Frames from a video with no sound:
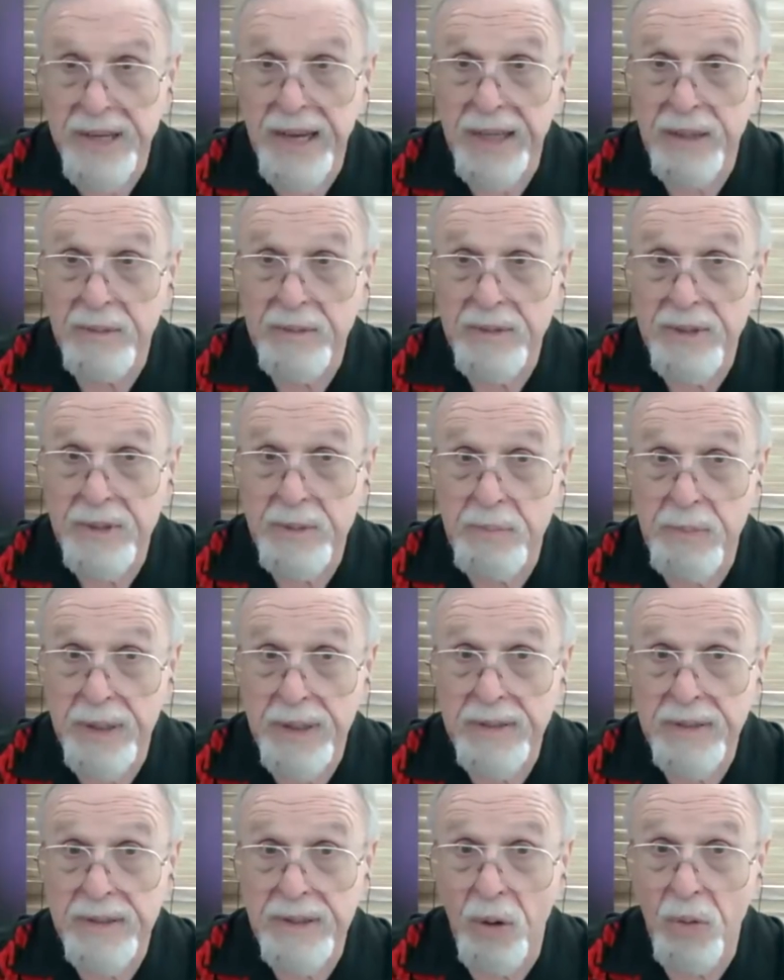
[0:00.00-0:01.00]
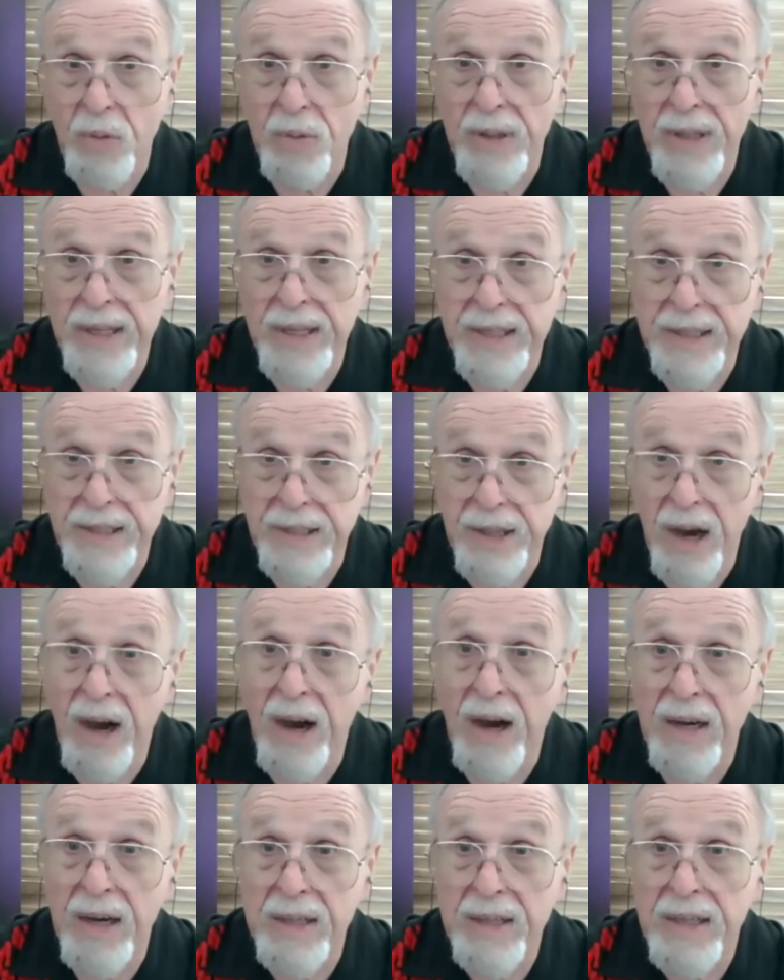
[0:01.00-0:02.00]
animals, but only a
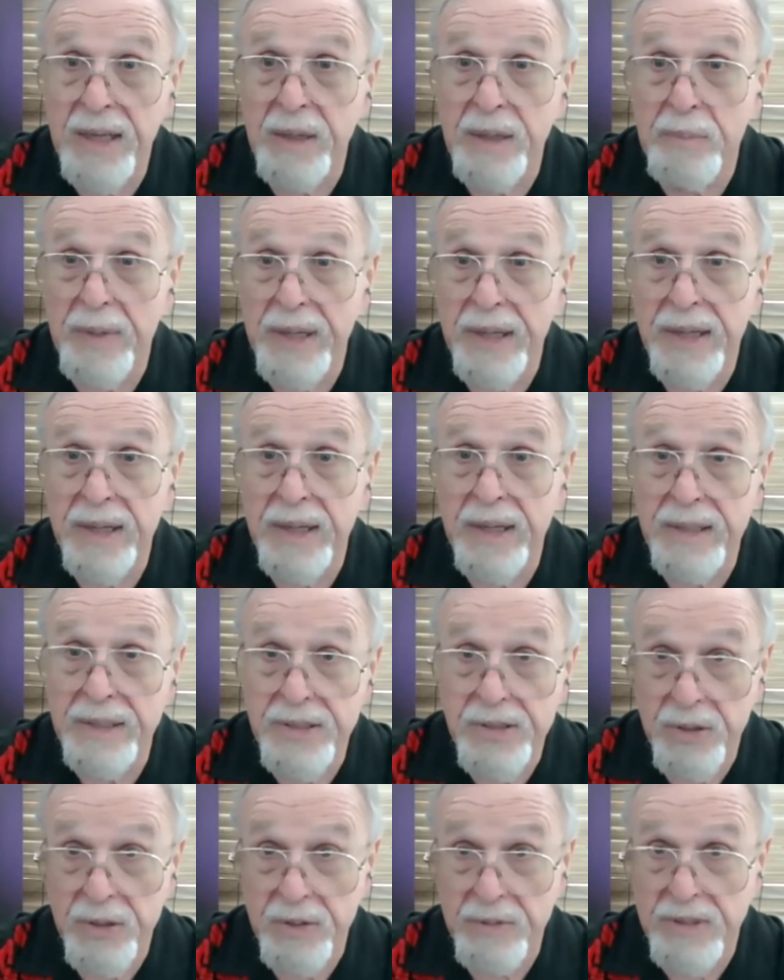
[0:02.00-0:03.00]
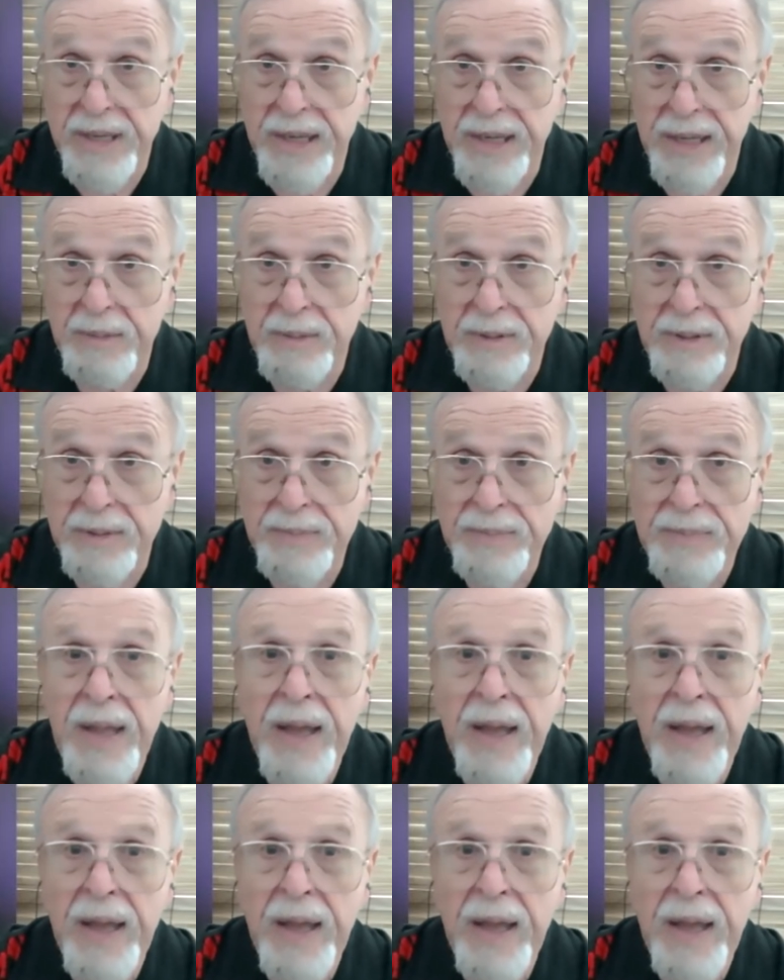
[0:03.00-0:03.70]
dog can be a service animal.